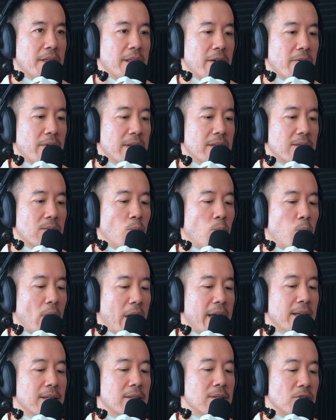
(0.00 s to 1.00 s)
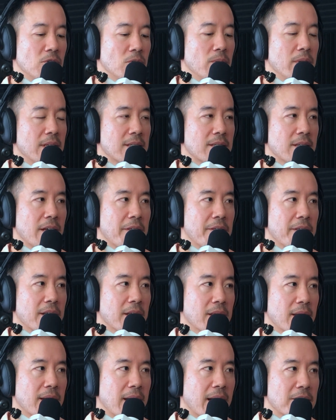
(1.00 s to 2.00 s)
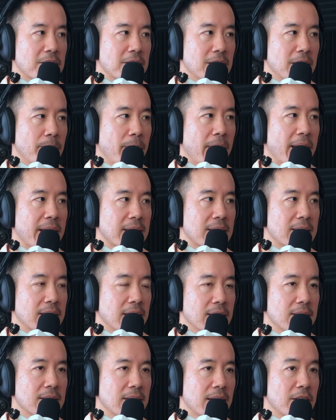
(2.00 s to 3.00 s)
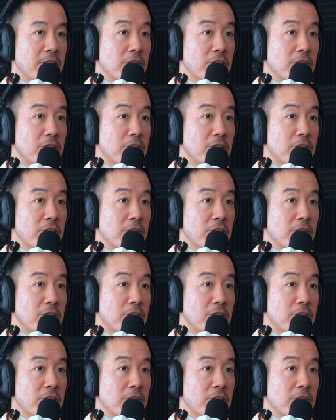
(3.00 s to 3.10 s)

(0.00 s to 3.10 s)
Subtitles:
there is a way to do this, I think, that actually makes sense,